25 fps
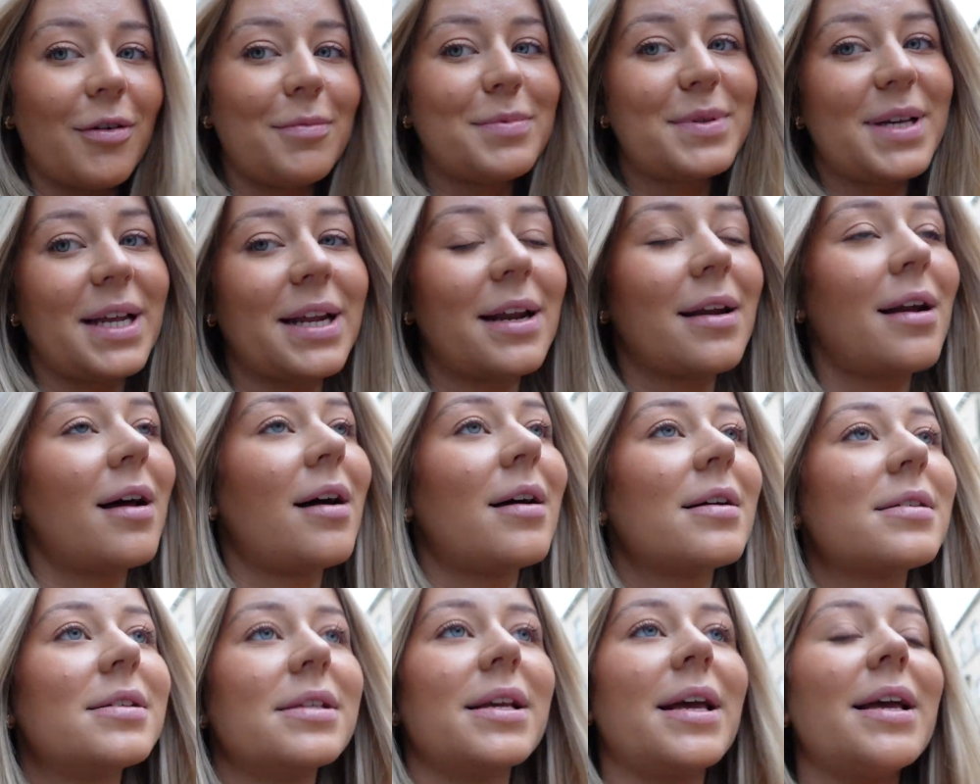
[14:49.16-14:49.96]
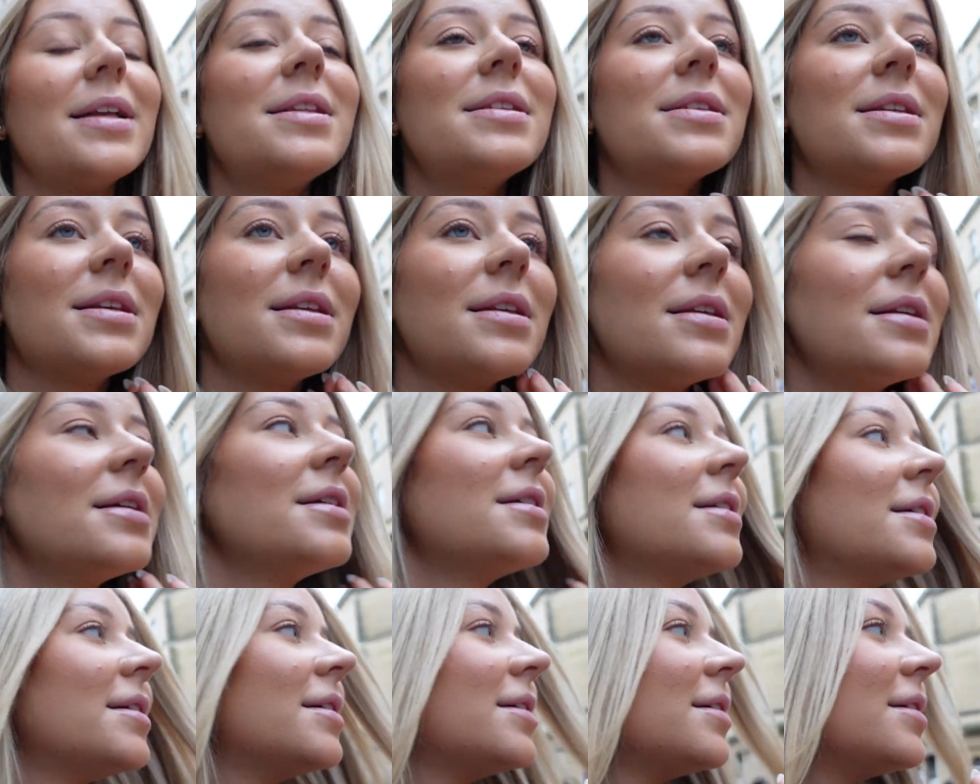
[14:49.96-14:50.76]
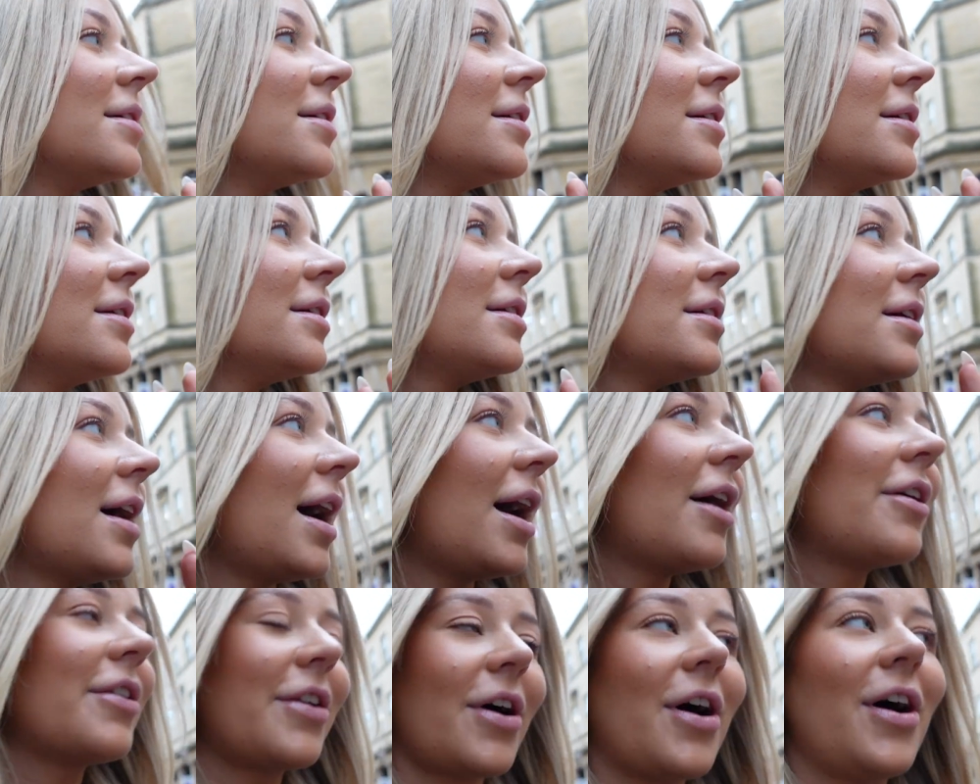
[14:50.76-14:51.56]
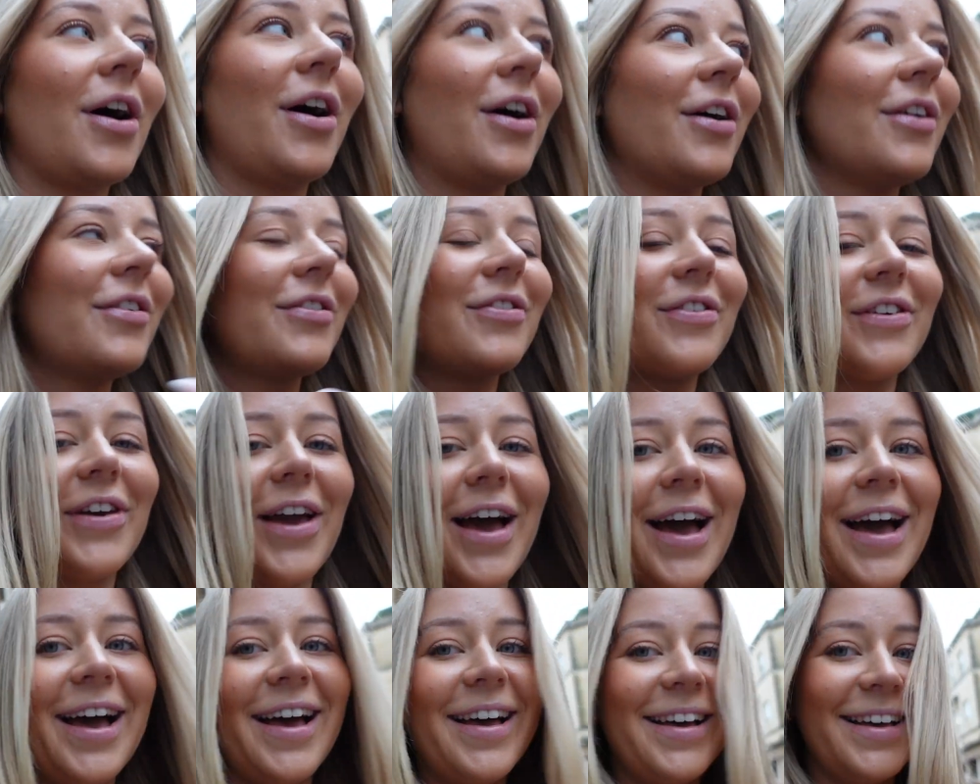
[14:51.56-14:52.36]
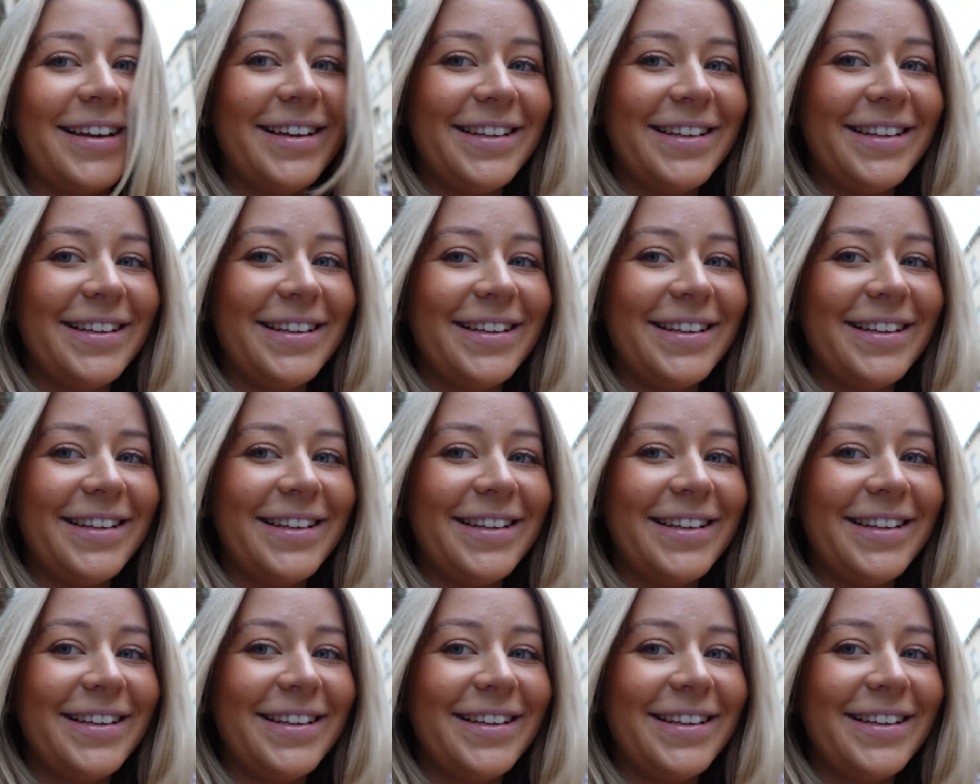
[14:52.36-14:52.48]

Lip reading: Rob said it lasted. Hour and a half, yeah.